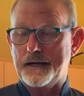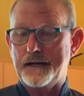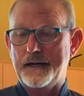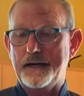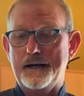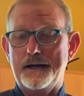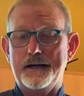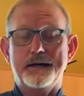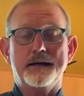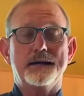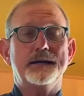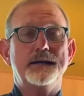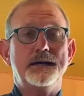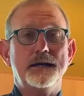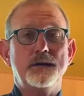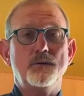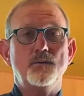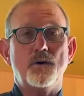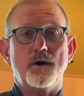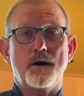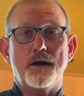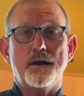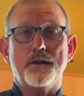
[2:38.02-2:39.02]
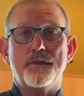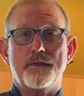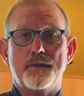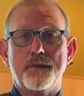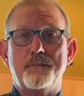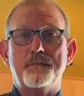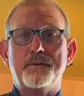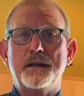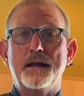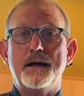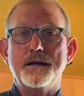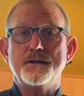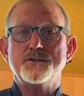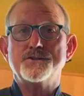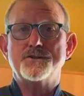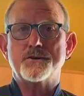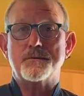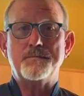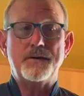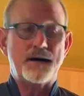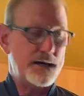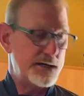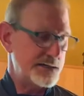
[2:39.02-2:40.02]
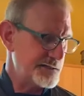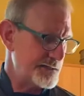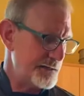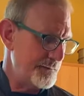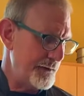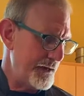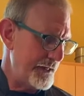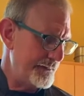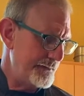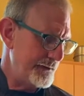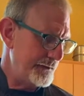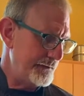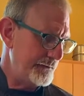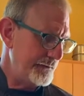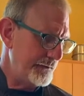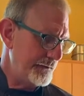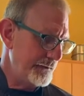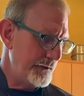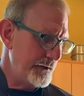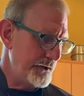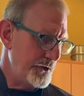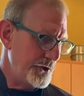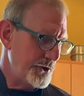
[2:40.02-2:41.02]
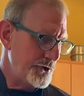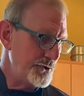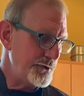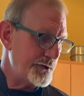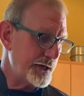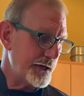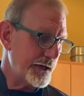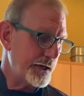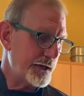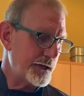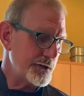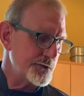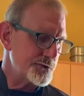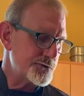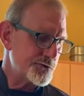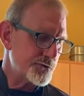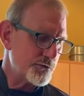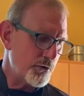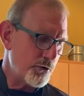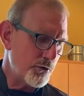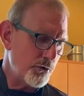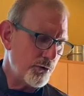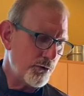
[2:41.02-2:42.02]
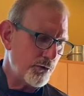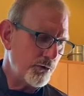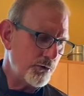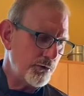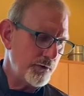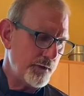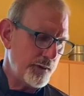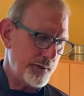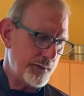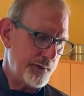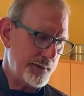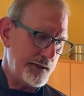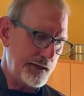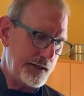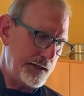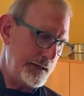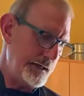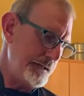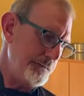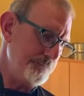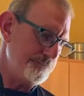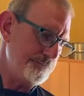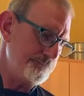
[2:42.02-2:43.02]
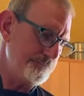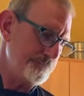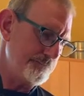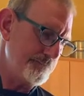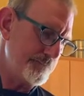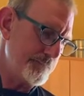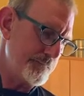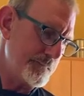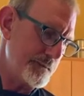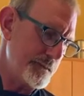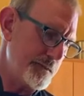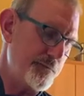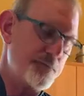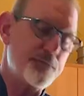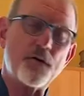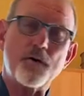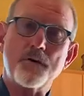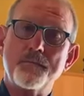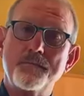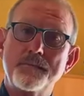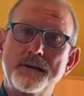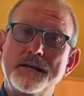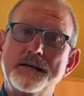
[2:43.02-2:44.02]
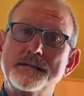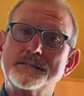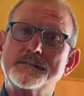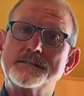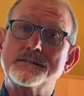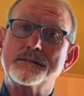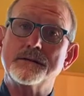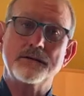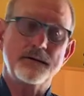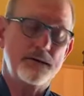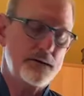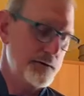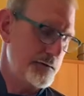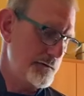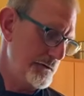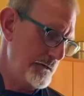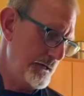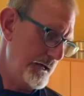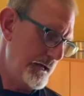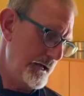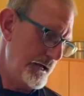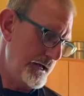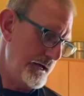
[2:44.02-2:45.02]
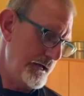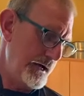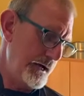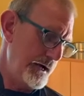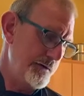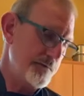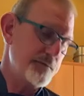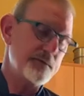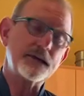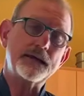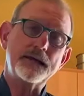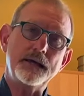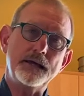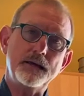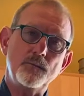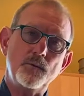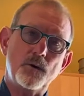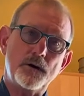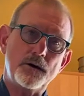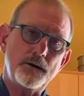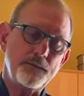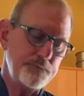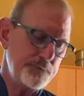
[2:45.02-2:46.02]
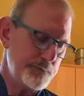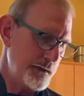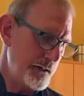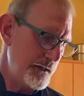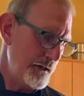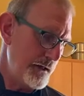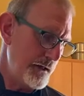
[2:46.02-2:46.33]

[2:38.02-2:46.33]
uh, quinoa, the plunge or pasta method, you can control the firmness uh, of the quinoa